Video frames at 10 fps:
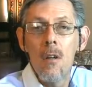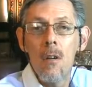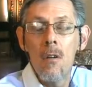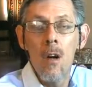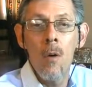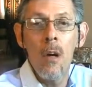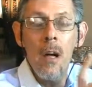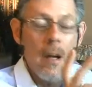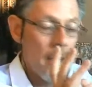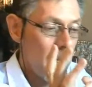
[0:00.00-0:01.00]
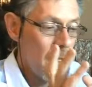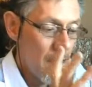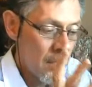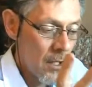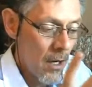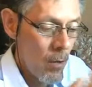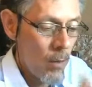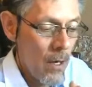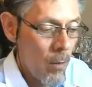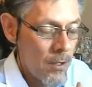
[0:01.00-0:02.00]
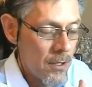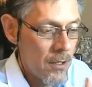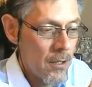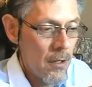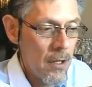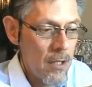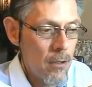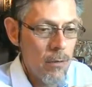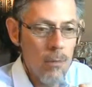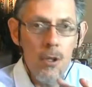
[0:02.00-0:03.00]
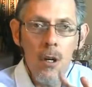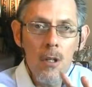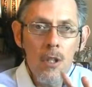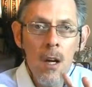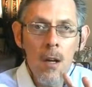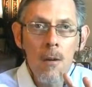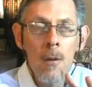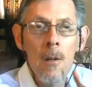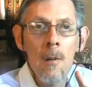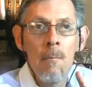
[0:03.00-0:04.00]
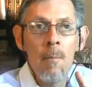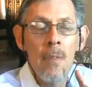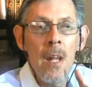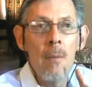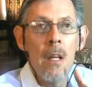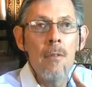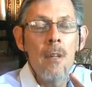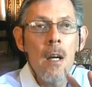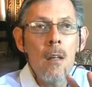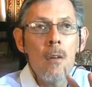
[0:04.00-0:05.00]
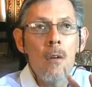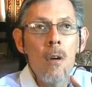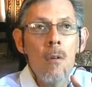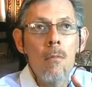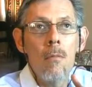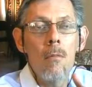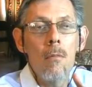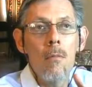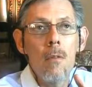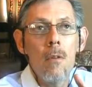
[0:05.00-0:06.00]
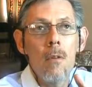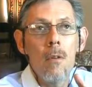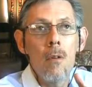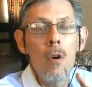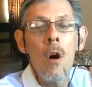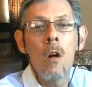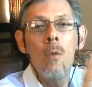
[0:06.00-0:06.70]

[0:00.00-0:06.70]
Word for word: You know, years ago when I was still in the Dutch Reformed Church, I I believed that you know God